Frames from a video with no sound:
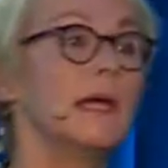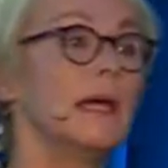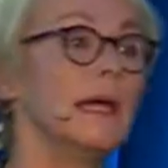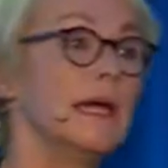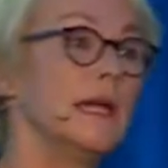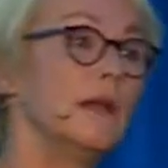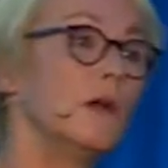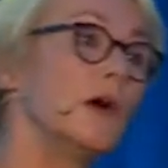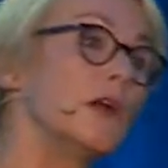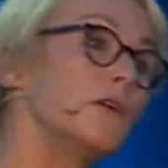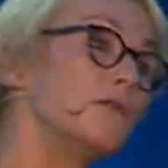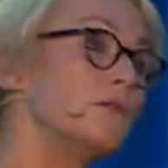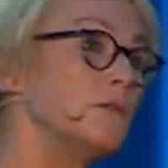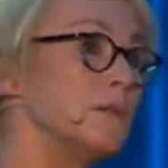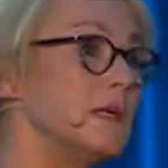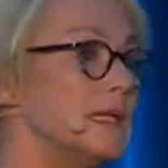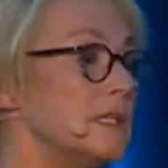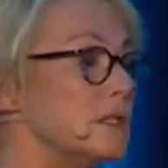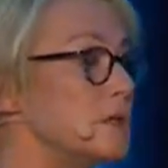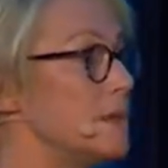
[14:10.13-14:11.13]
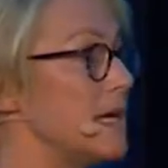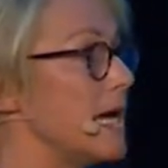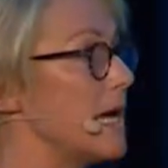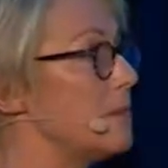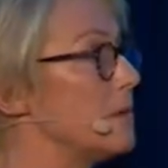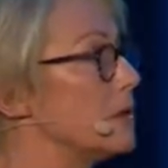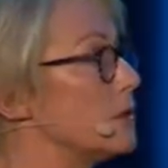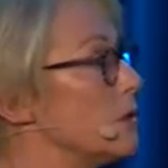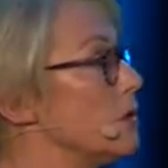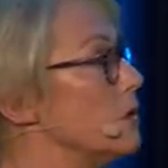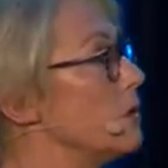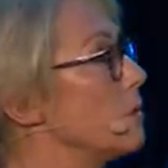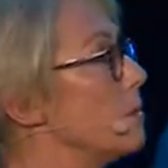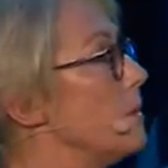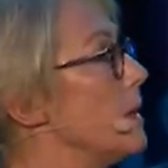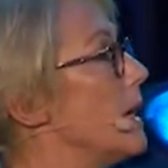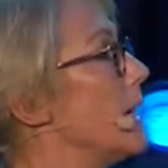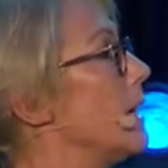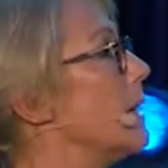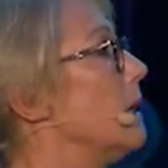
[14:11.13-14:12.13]
in order for me to be able to look
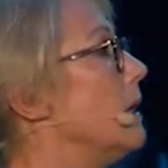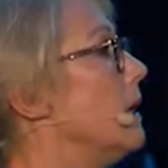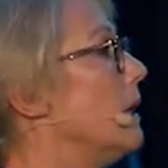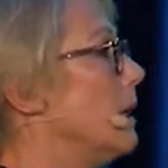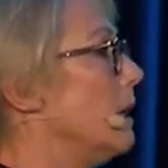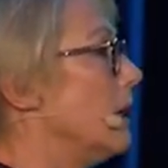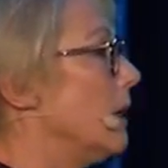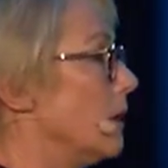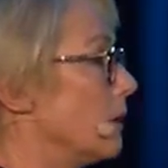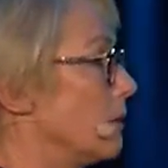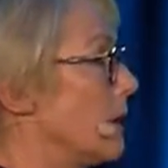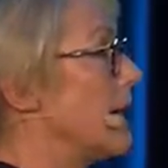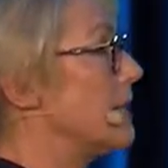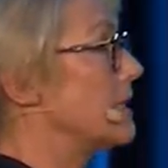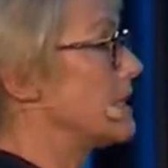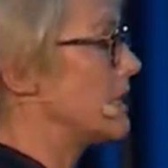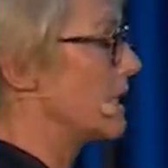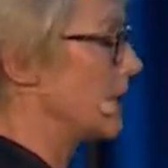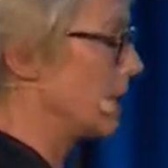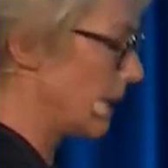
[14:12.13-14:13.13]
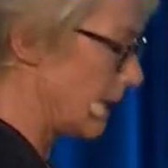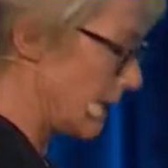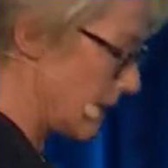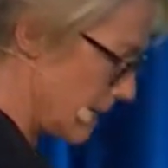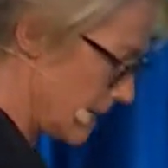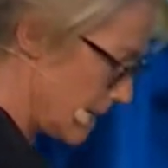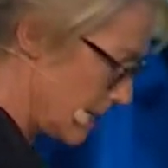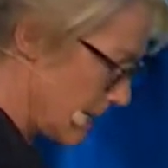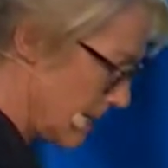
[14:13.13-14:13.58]
my grandchildren